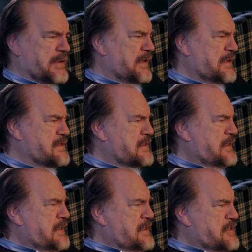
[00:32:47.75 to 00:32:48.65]
I think it's
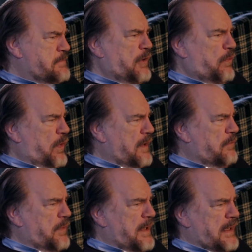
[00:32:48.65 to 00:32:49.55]
spelt
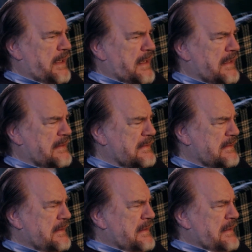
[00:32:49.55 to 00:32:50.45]
one way, and
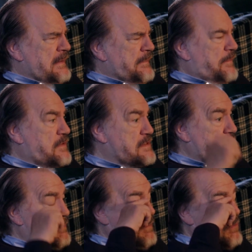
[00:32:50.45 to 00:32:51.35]
because
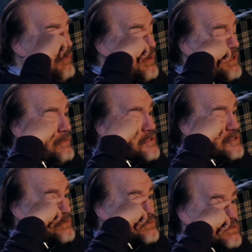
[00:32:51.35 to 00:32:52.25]
I remember when
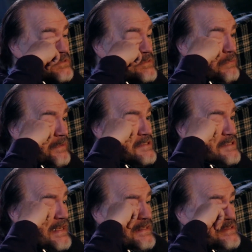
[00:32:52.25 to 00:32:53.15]
the
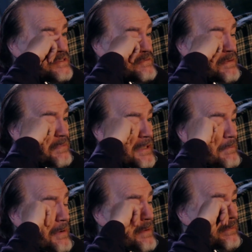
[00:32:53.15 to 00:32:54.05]
second script
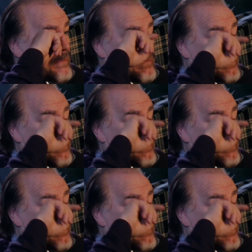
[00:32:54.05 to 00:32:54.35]
came out,